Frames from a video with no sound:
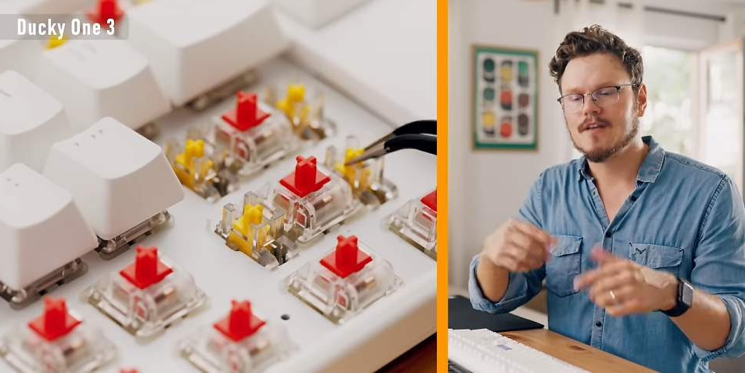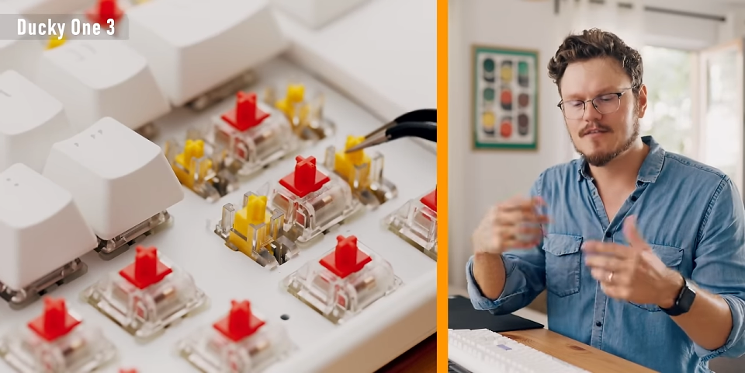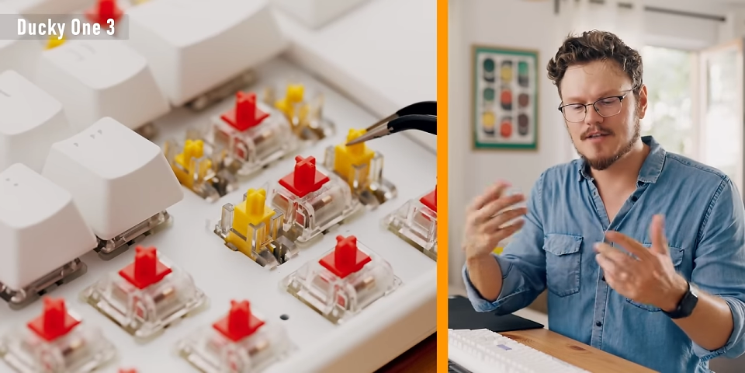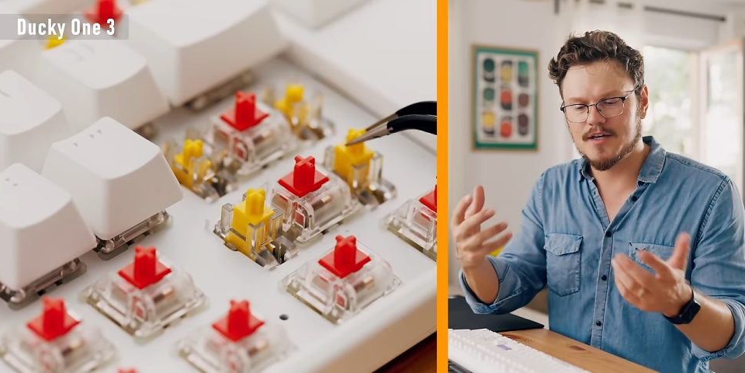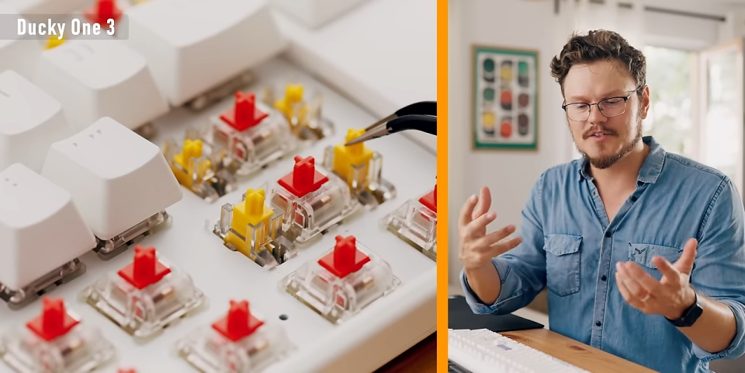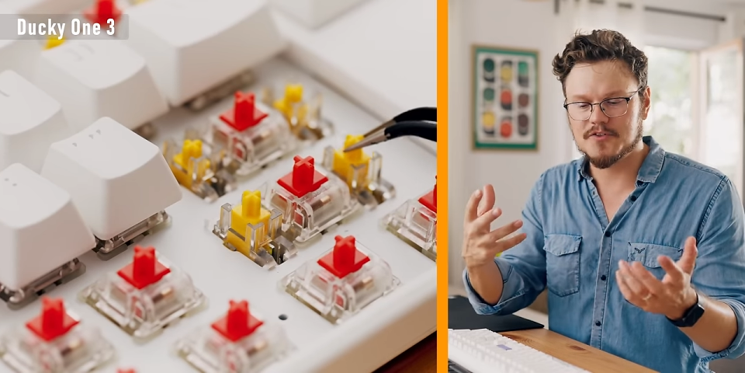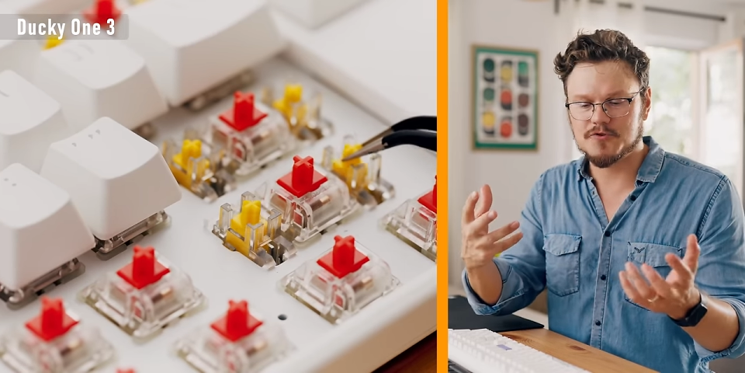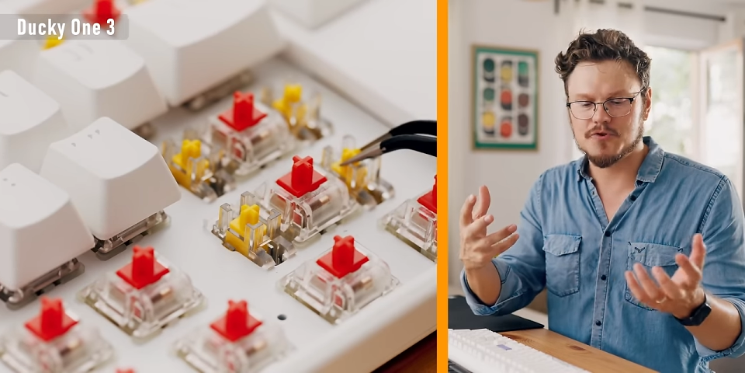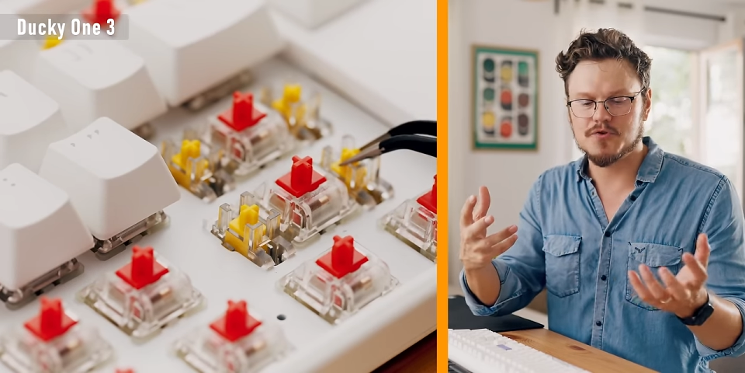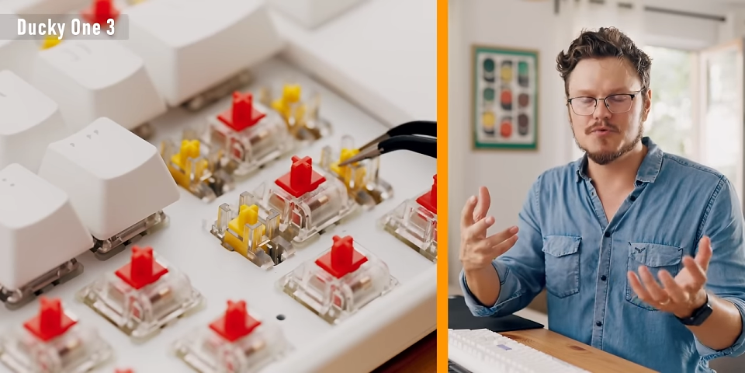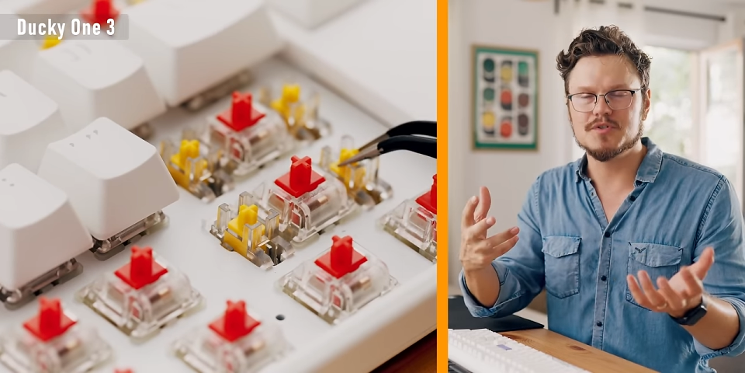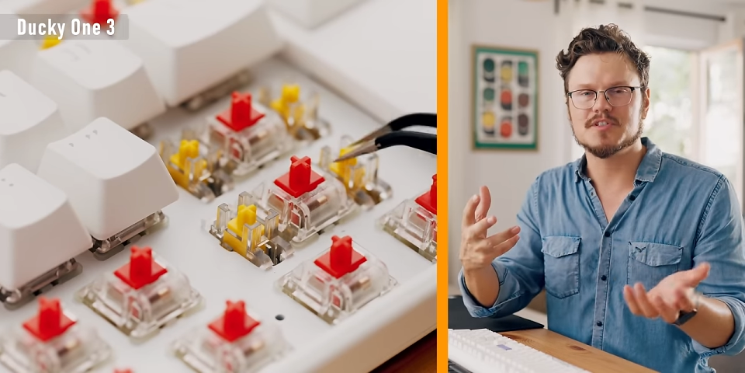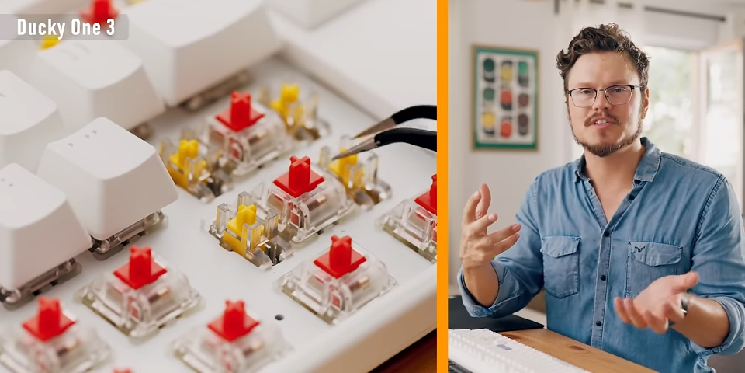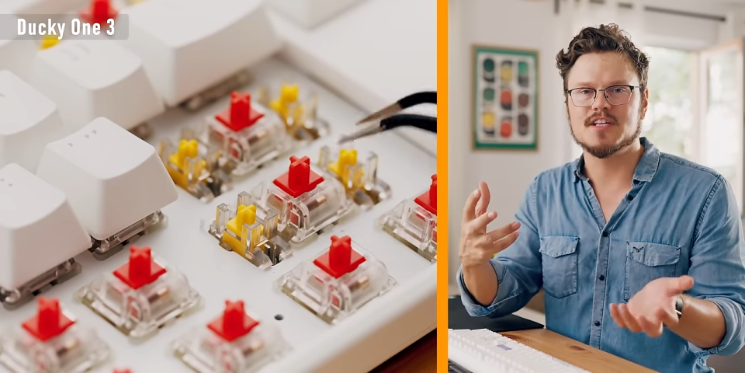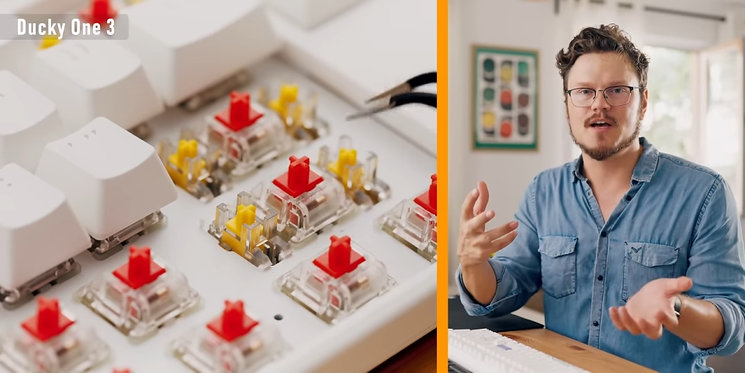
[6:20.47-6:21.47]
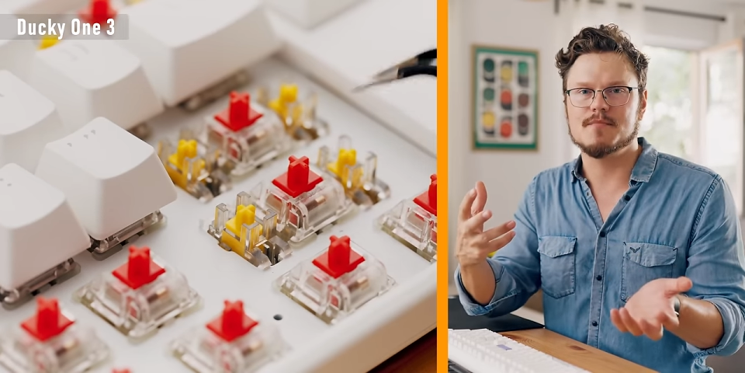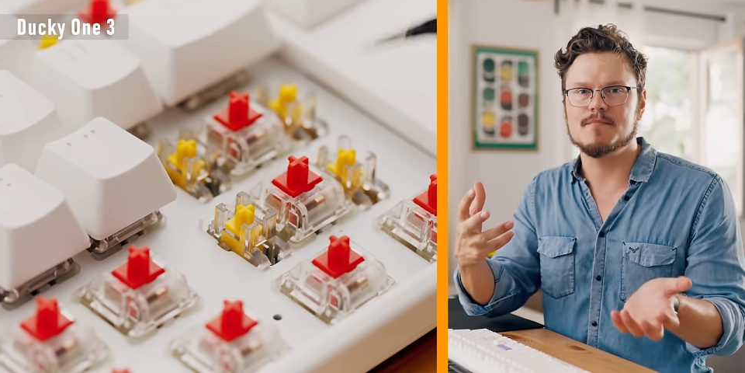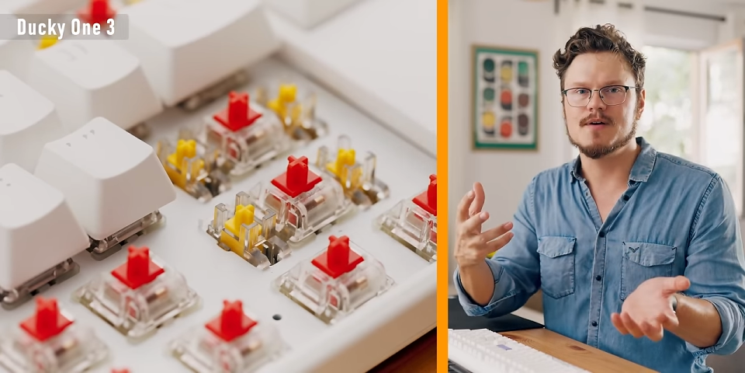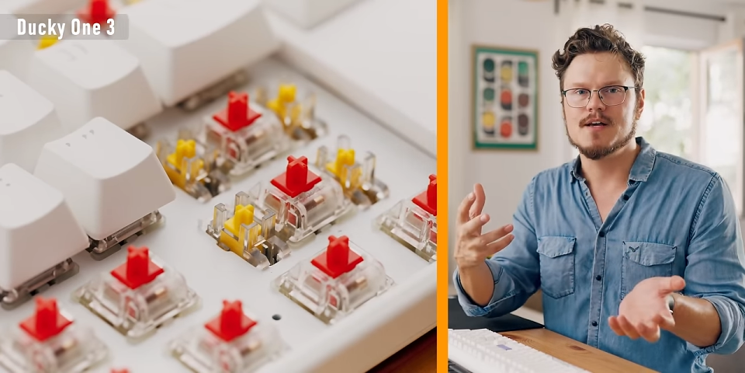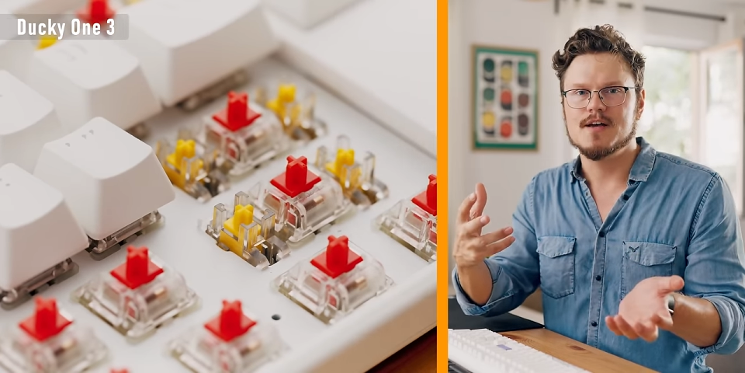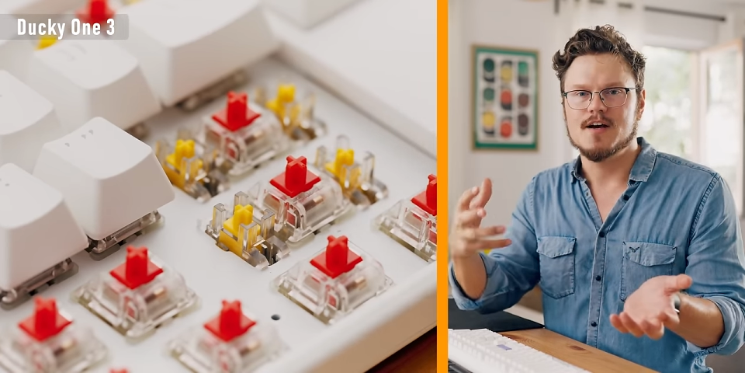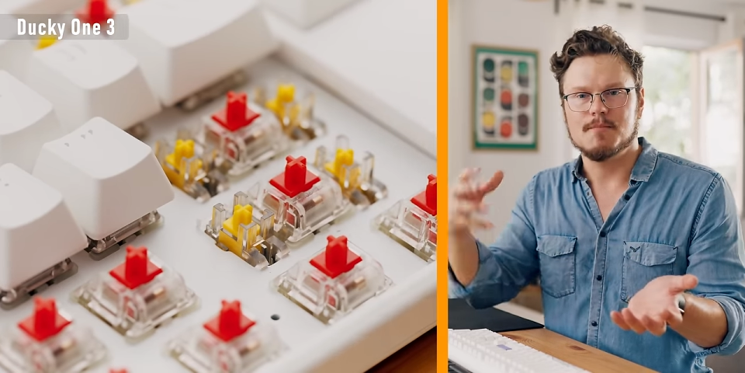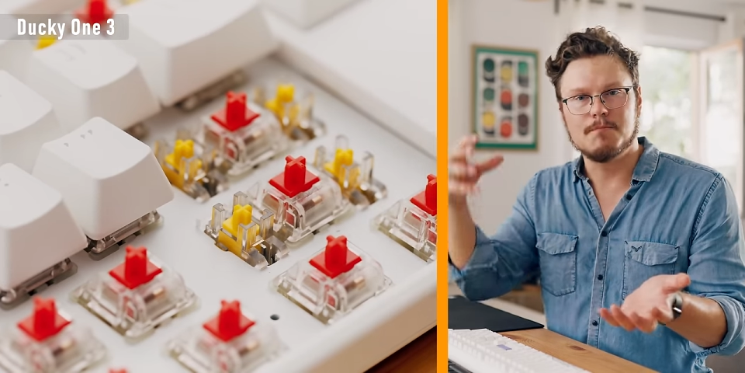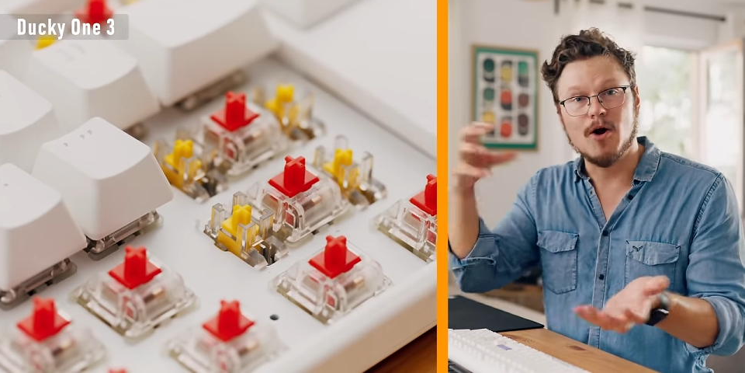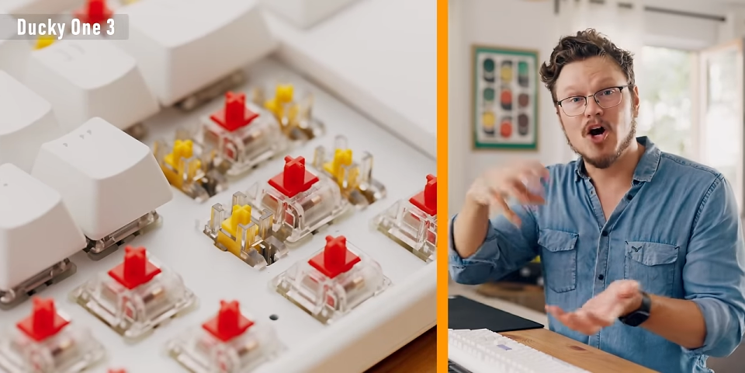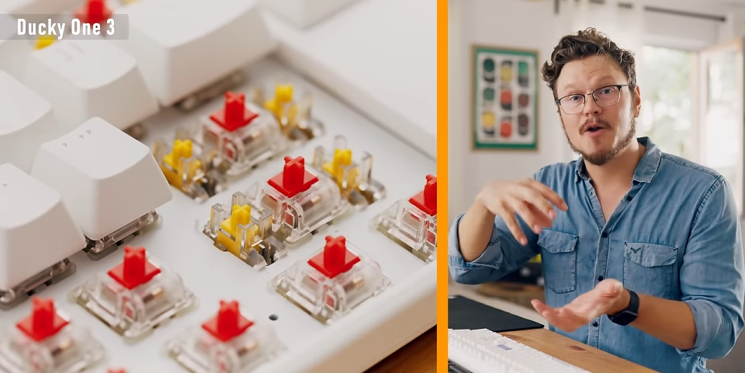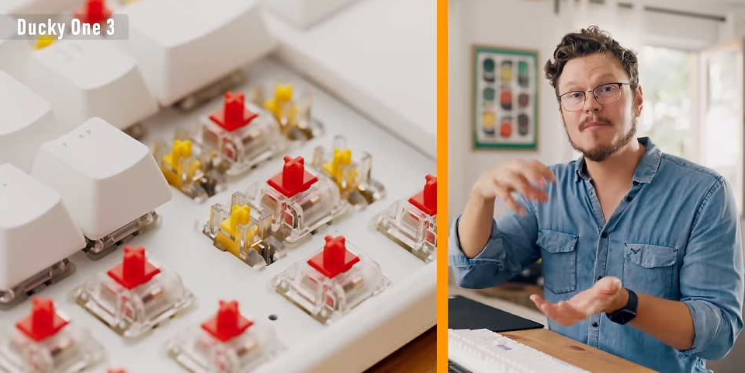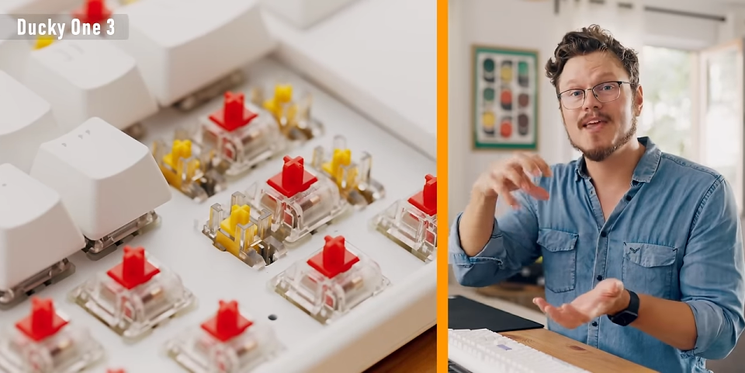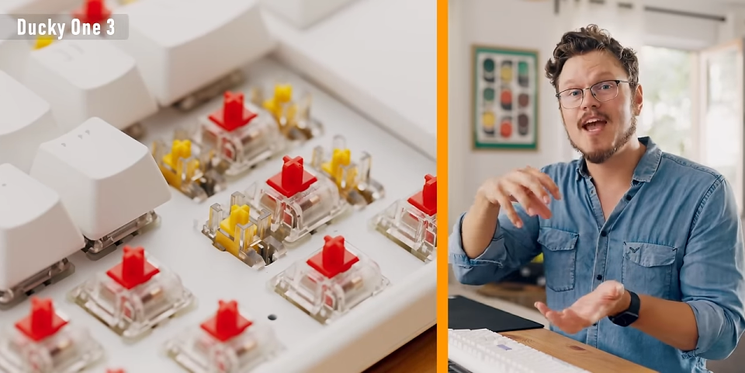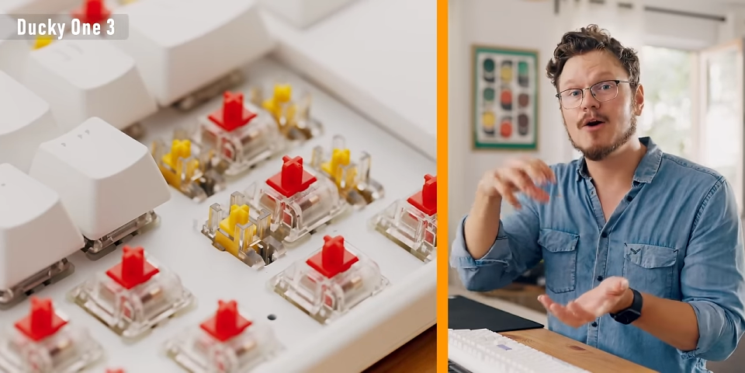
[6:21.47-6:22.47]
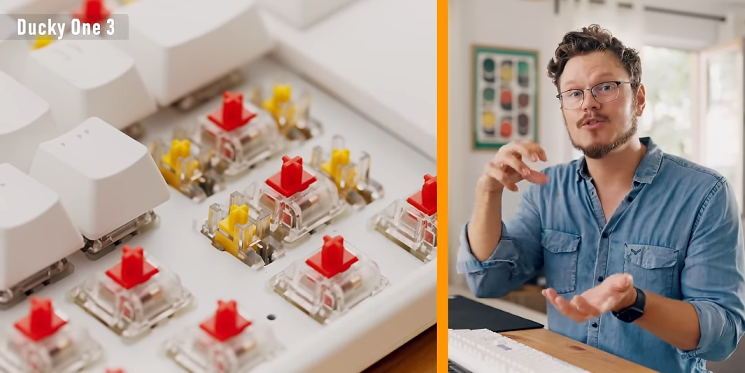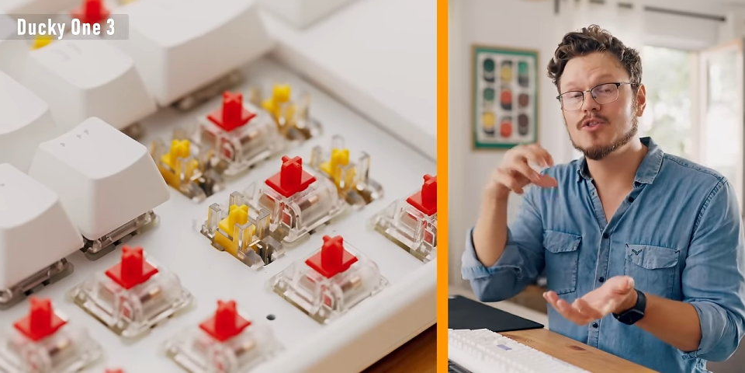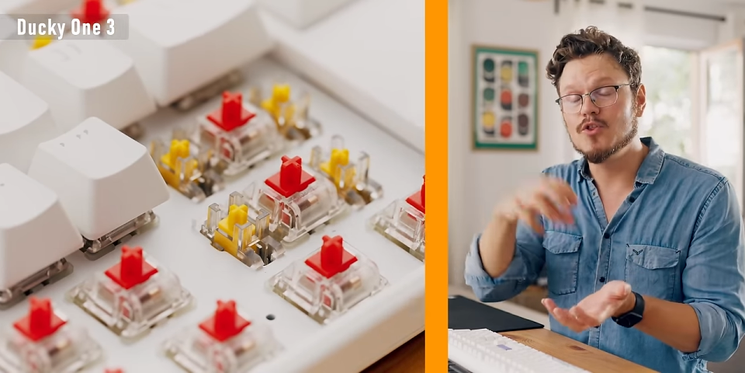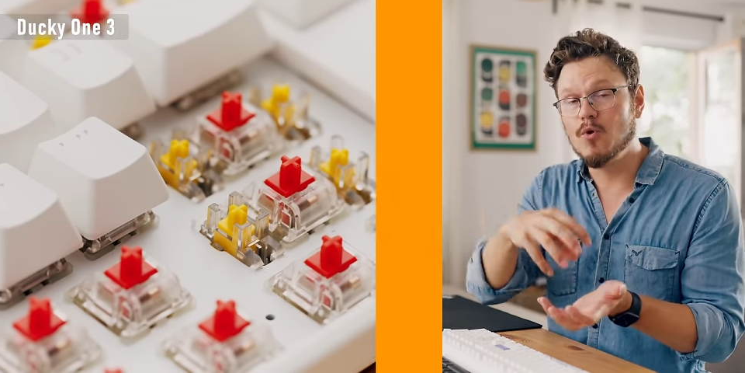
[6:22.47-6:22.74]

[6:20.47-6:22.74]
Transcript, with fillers: does introduce some bottoming out